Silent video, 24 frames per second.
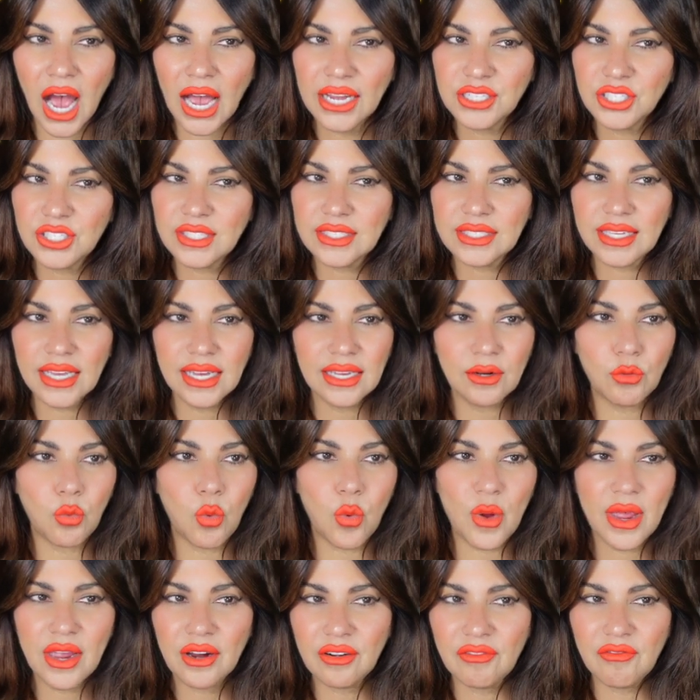I just get
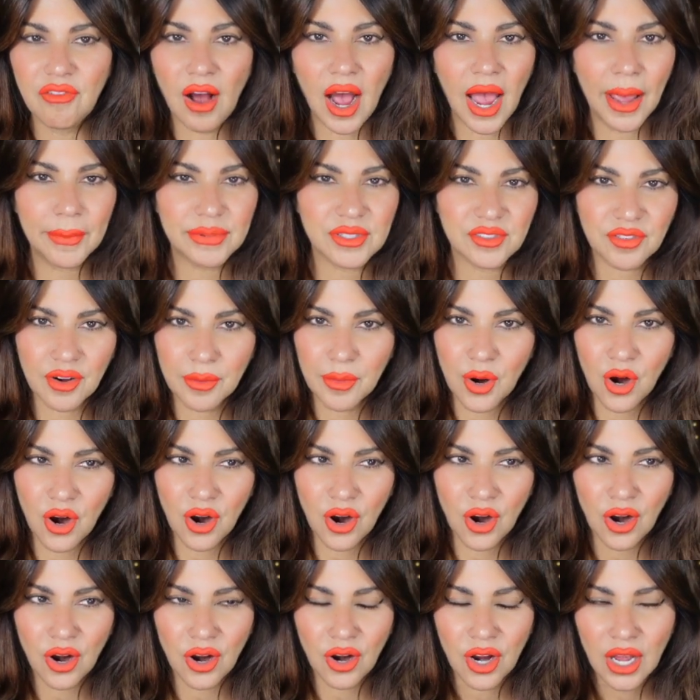weird vibes from
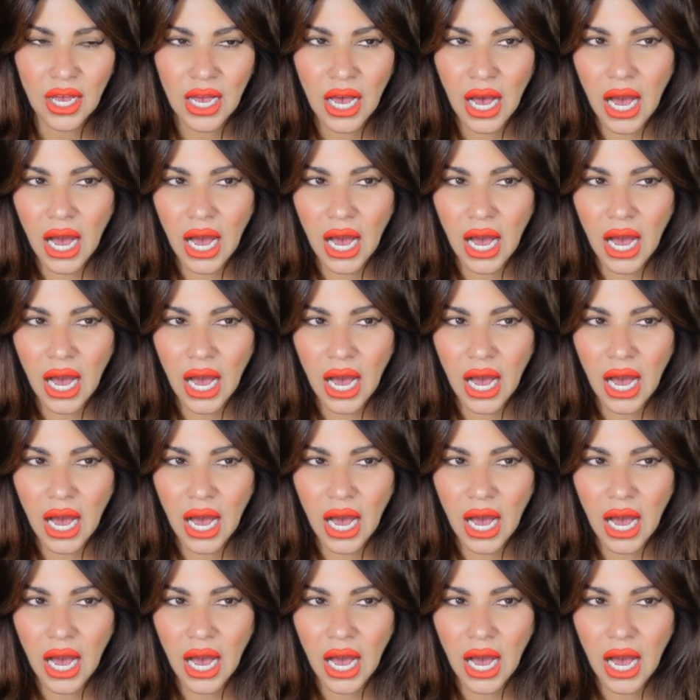her.